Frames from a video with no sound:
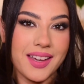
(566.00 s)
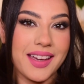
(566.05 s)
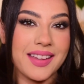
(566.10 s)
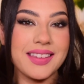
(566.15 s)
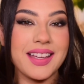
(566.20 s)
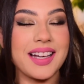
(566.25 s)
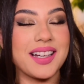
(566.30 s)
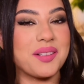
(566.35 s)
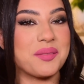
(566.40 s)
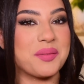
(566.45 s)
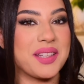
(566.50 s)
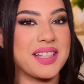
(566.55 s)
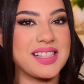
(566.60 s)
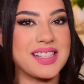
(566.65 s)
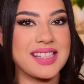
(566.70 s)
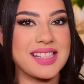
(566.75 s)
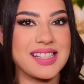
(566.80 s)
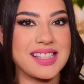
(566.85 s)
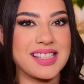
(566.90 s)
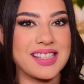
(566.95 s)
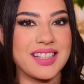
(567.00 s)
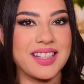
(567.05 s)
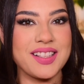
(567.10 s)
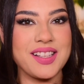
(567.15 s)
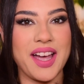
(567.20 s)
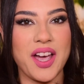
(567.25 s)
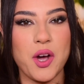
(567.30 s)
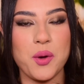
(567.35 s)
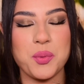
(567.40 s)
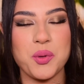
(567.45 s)
And that completes this look.
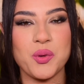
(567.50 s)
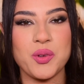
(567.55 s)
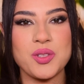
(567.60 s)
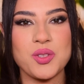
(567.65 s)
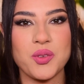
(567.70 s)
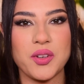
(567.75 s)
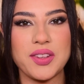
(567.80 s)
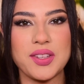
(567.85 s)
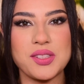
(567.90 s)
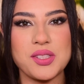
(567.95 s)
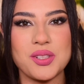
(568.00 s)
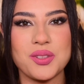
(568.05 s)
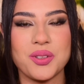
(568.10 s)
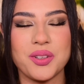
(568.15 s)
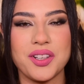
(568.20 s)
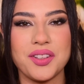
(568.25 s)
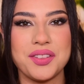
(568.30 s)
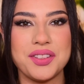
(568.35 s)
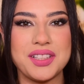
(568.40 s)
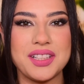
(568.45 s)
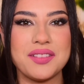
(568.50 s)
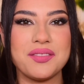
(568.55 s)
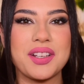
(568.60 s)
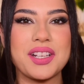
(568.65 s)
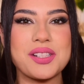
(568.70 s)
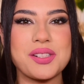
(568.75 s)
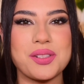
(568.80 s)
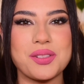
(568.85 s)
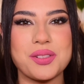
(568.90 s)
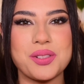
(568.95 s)
I hope you enjoyed this tutorial. If you did,
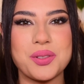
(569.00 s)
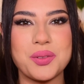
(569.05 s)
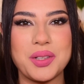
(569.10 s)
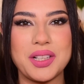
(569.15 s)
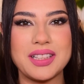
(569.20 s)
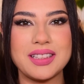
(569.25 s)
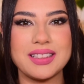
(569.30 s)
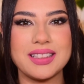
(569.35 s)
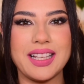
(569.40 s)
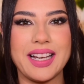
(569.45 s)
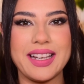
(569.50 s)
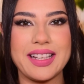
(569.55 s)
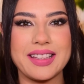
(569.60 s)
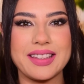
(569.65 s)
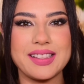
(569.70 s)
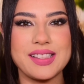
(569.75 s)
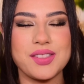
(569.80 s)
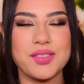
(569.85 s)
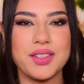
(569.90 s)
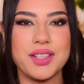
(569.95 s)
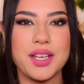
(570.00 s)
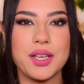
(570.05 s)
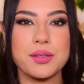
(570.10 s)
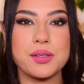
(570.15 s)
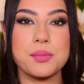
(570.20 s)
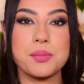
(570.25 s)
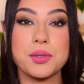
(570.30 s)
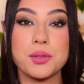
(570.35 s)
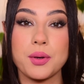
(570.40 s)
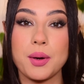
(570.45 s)
make sure to like this video,
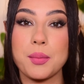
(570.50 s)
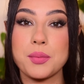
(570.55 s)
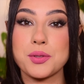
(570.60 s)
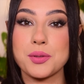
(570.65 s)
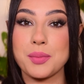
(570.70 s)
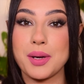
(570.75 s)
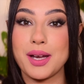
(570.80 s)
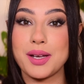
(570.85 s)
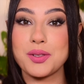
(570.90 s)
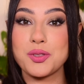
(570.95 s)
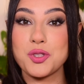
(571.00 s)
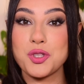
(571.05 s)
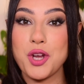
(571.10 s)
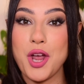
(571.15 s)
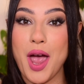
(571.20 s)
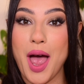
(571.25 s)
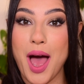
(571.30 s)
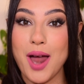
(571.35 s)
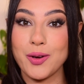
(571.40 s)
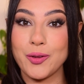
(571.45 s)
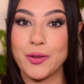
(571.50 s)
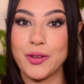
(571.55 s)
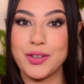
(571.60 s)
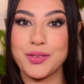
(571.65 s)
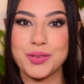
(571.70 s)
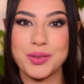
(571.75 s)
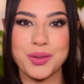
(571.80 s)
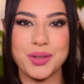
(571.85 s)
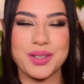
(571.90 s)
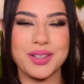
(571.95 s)
subscribe to my channel
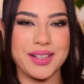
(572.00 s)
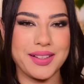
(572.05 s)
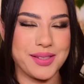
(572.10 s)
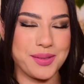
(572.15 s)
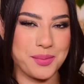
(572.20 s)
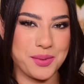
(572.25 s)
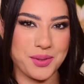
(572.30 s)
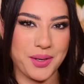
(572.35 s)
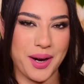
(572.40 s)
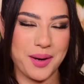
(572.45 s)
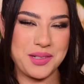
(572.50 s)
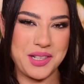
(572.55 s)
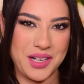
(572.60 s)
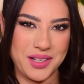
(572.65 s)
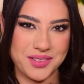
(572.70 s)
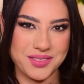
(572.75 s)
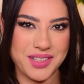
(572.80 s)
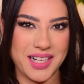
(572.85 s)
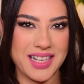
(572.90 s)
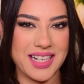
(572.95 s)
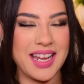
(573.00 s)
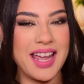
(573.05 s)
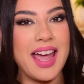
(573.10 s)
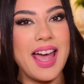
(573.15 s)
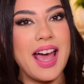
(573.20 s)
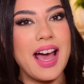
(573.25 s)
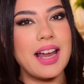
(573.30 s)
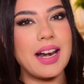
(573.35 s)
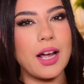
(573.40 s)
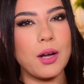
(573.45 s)
if you are not subscribed already,
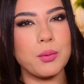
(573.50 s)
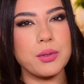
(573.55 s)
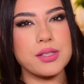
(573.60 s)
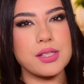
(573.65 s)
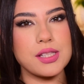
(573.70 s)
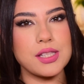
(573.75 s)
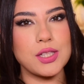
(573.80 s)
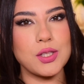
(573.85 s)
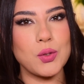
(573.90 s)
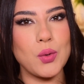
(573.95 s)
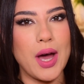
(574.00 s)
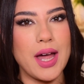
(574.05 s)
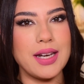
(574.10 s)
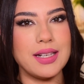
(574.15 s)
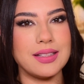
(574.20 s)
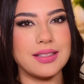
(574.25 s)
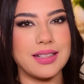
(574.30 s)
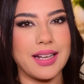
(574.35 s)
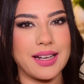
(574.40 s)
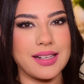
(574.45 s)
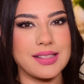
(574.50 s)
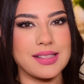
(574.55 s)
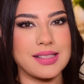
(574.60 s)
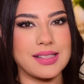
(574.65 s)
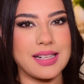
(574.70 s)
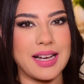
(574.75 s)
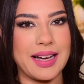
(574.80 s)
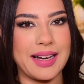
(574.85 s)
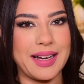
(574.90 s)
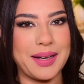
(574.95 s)
and I will see you next
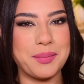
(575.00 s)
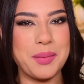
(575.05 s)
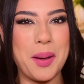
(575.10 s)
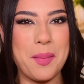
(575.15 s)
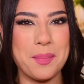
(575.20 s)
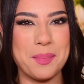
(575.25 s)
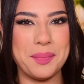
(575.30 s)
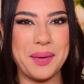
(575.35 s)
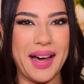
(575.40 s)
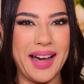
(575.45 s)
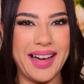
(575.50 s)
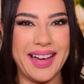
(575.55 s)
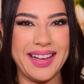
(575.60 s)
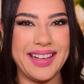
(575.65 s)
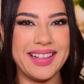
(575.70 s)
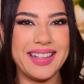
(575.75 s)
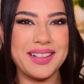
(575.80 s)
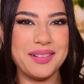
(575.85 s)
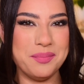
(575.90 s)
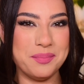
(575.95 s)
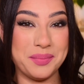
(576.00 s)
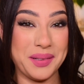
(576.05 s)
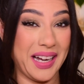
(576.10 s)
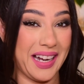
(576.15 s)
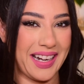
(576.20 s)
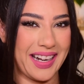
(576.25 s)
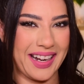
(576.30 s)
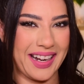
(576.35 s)
time. Bye. Bye